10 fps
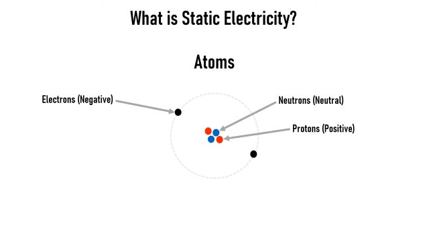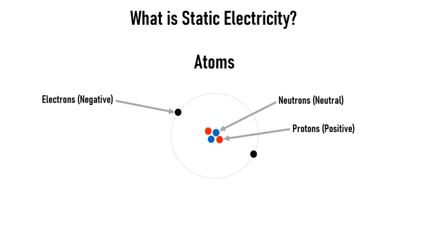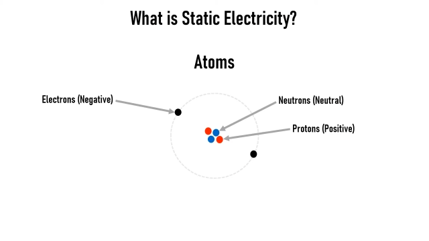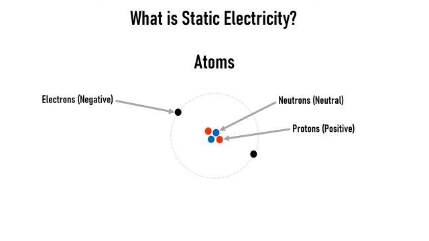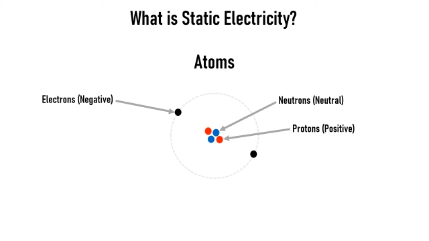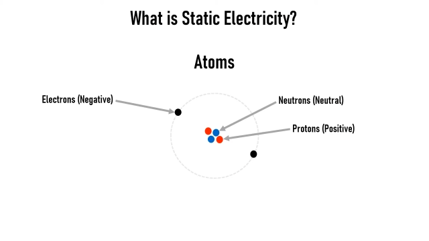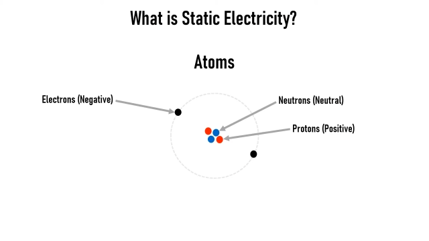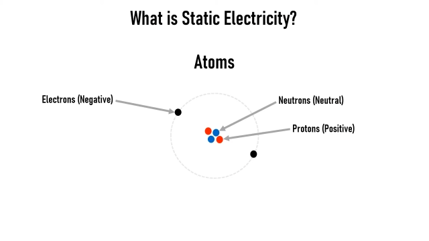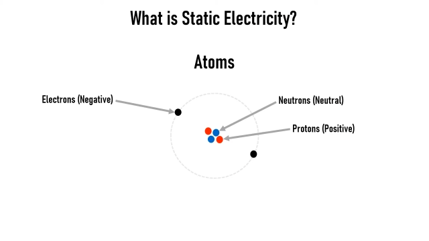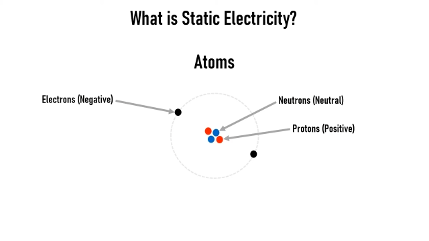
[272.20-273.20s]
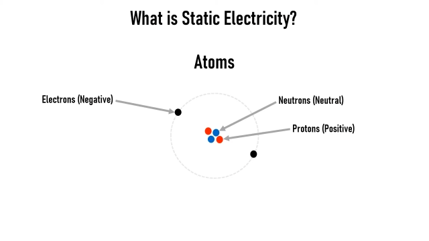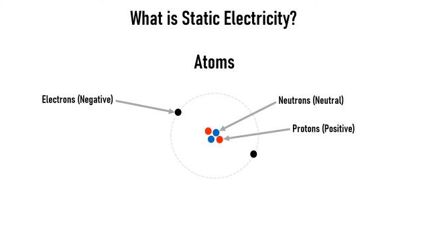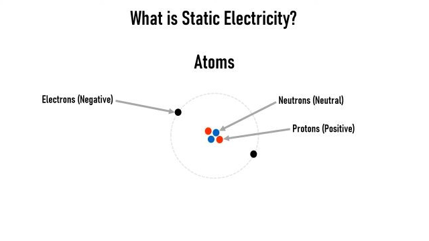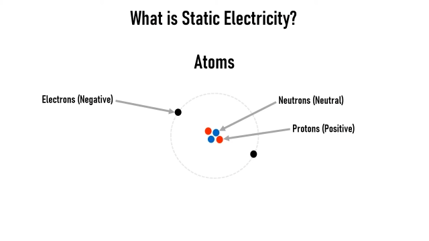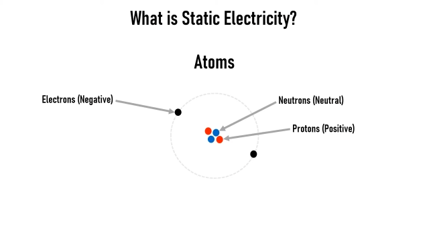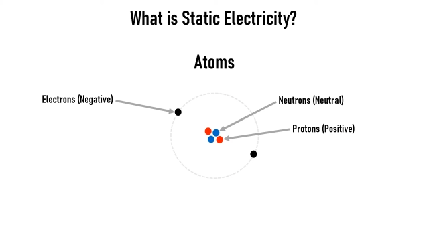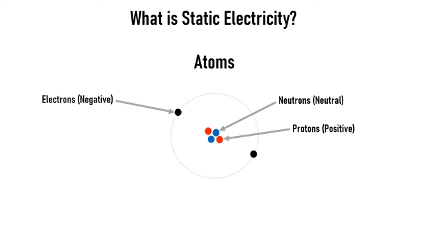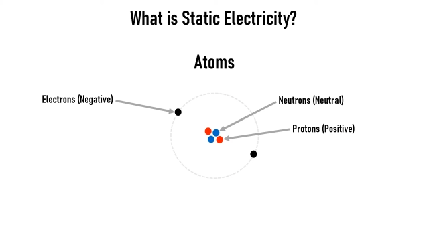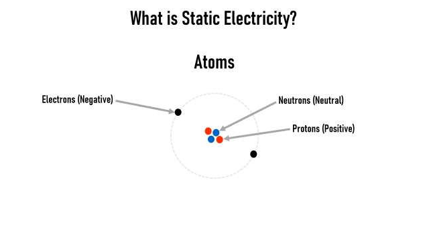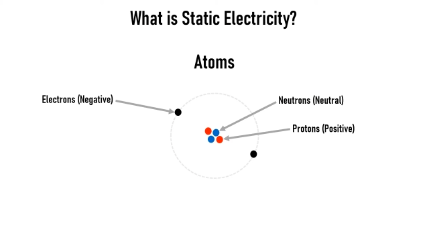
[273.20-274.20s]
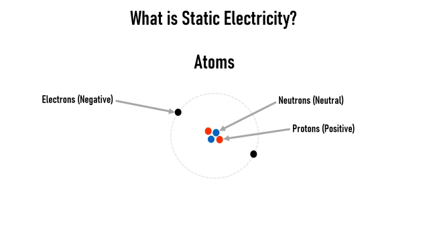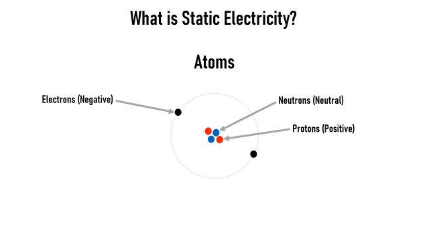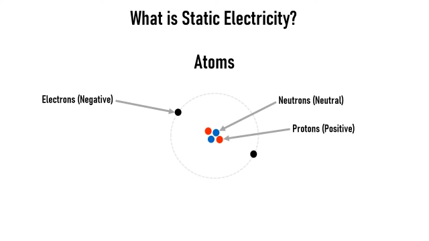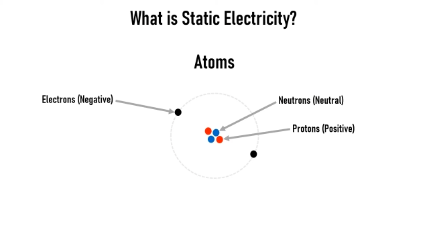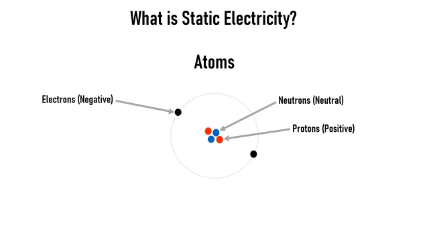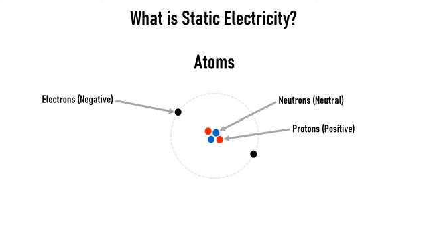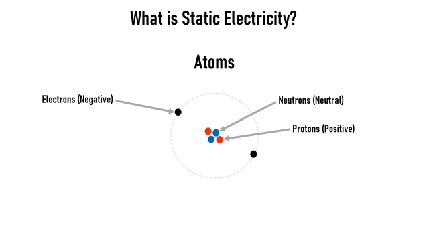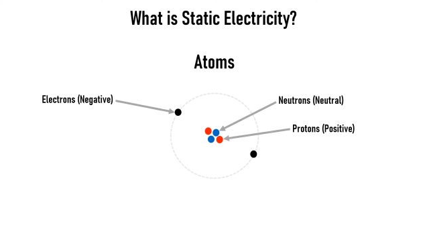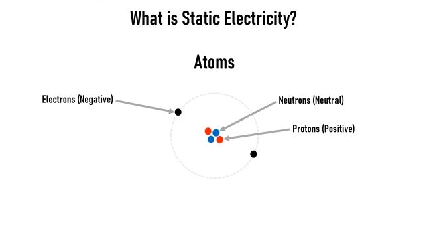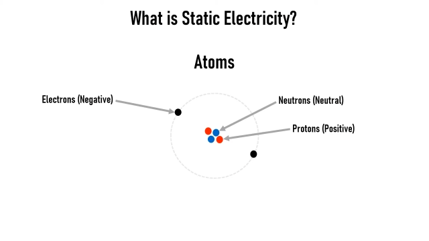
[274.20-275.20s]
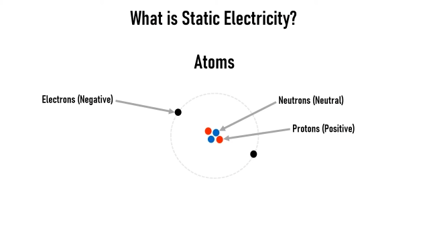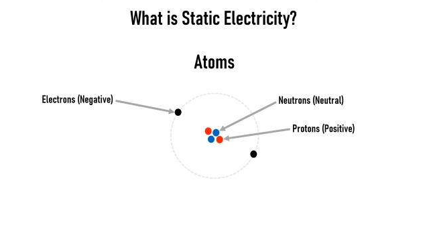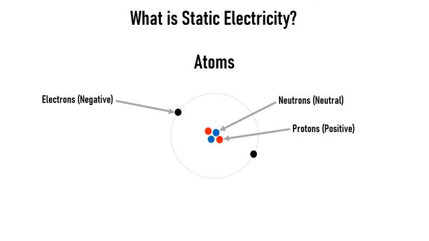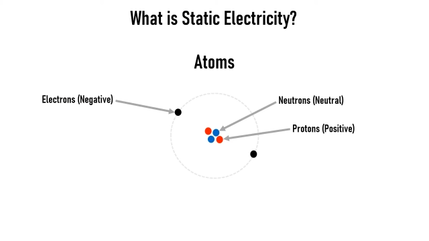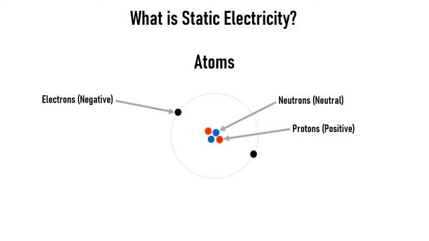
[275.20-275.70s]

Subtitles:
No face is visible, so there are no lips to read.